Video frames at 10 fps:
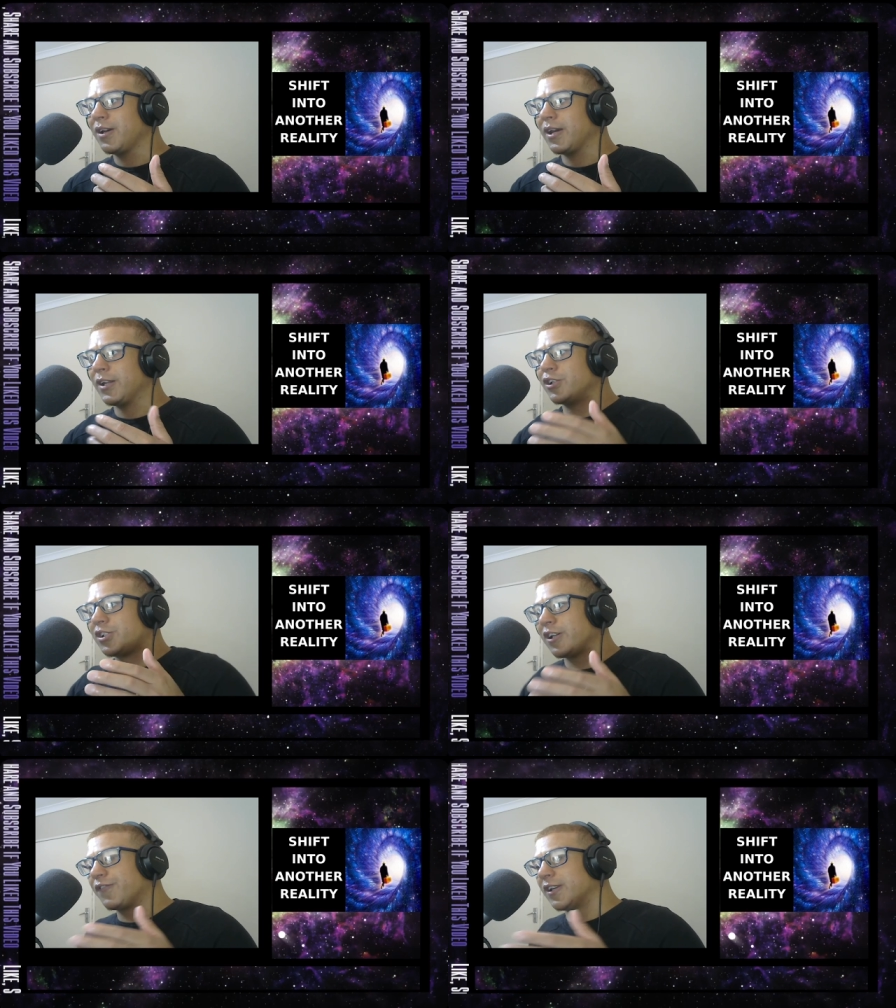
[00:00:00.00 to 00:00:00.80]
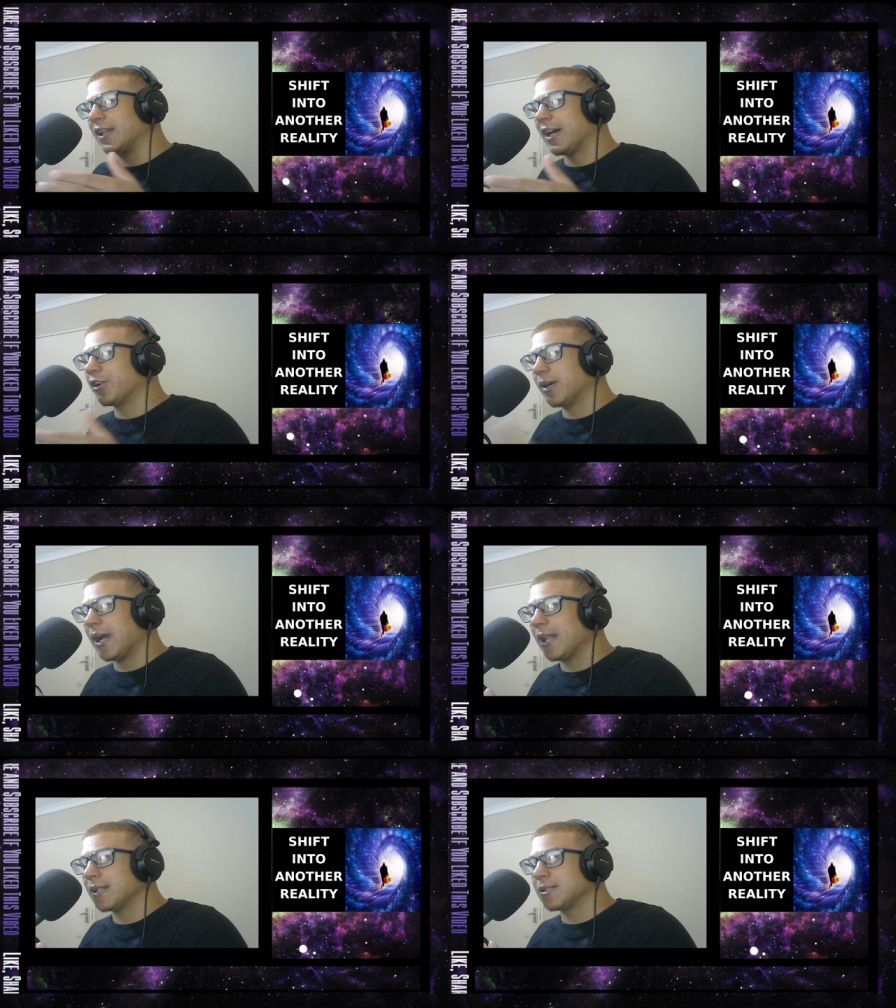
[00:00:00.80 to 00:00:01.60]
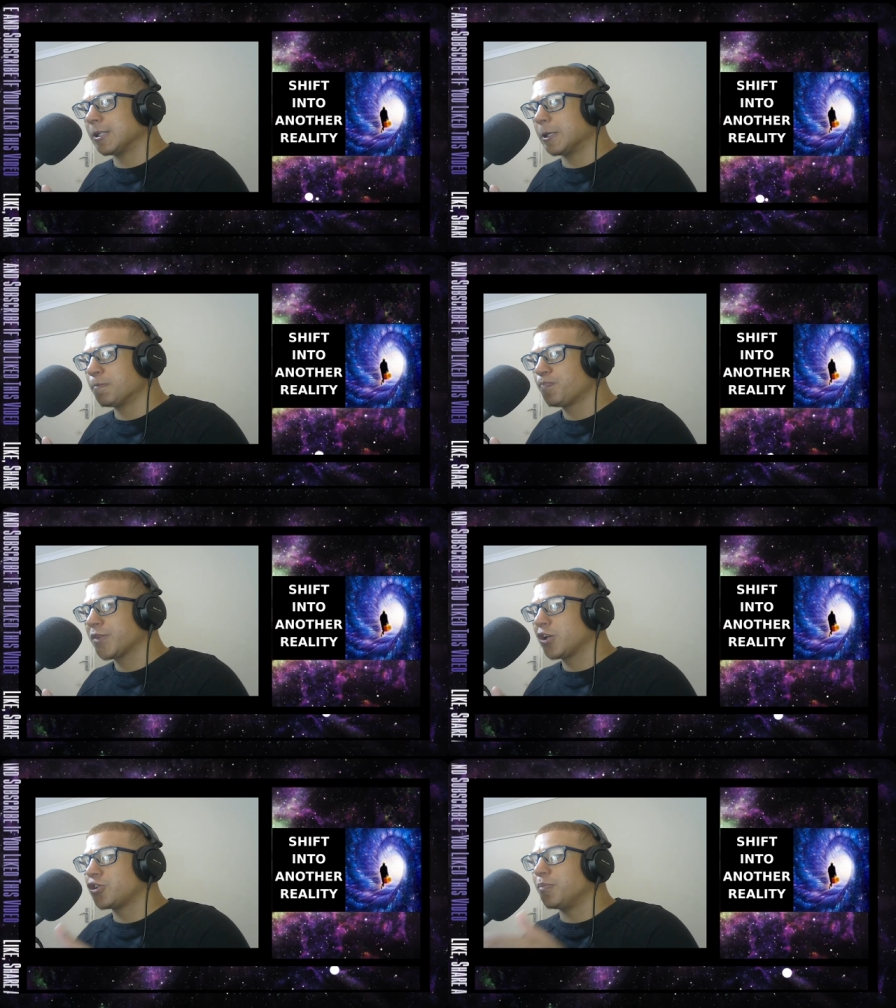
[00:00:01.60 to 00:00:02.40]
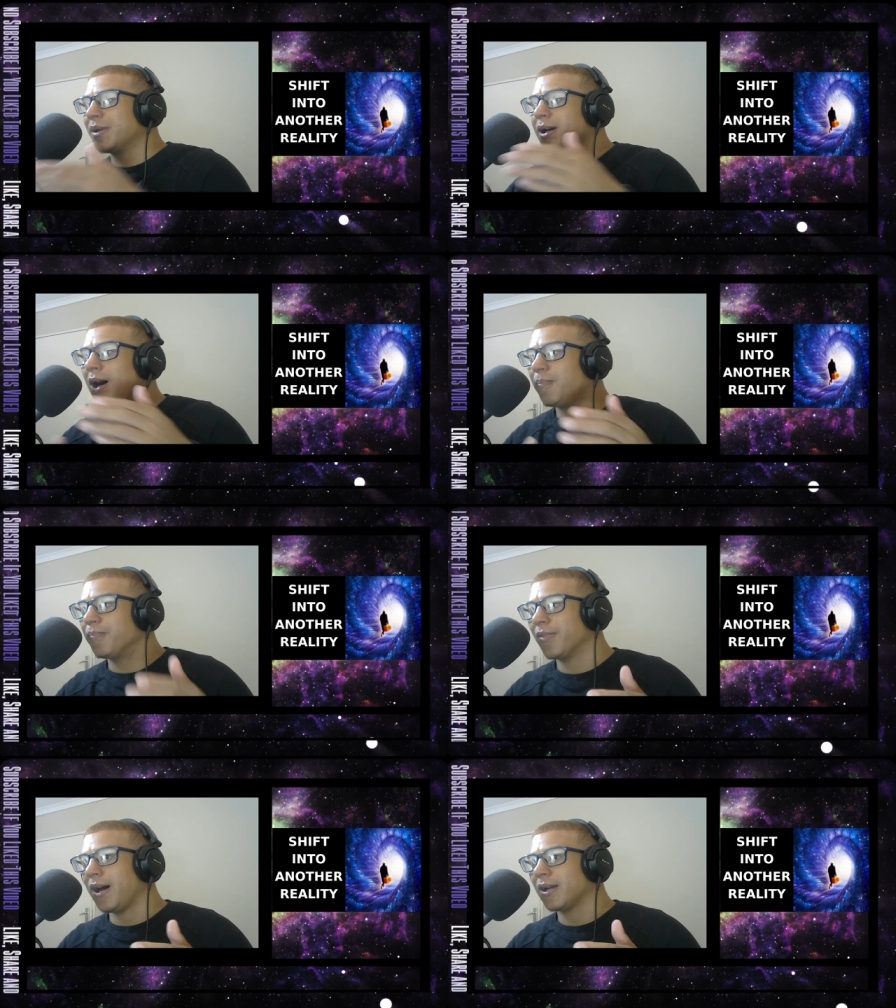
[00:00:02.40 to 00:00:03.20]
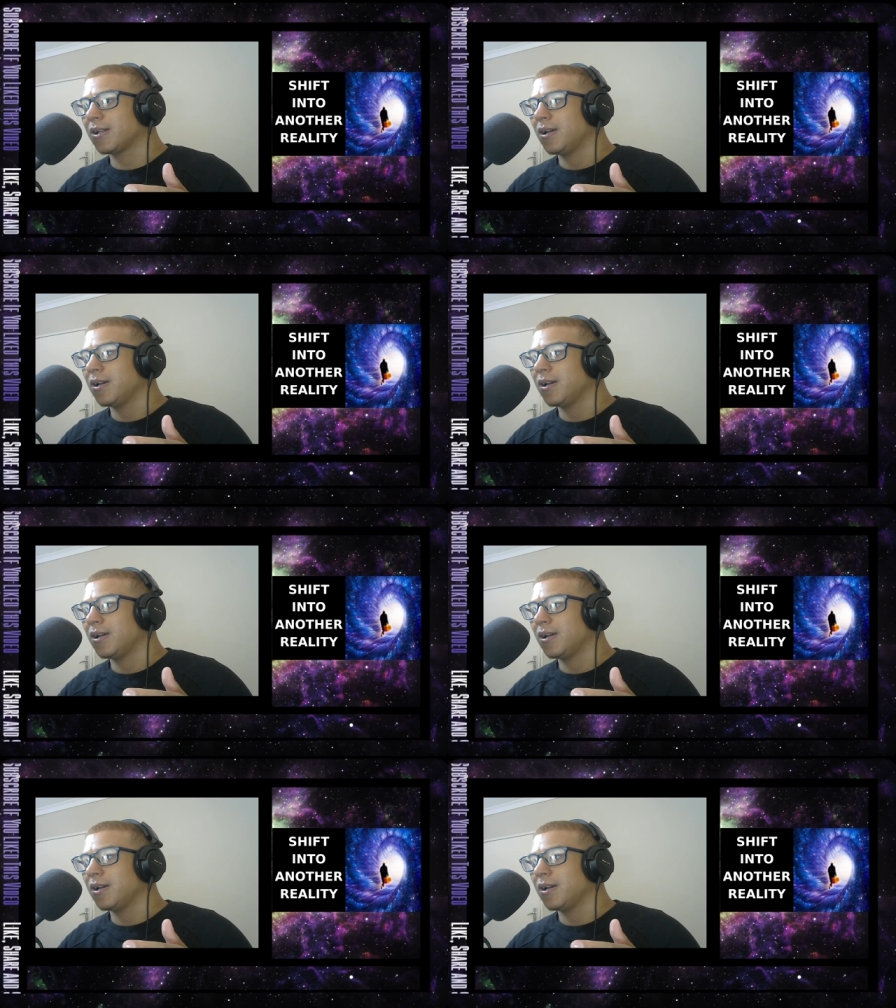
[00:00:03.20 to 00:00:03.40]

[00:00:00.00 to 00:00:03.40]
and you're shifting that reality to become that.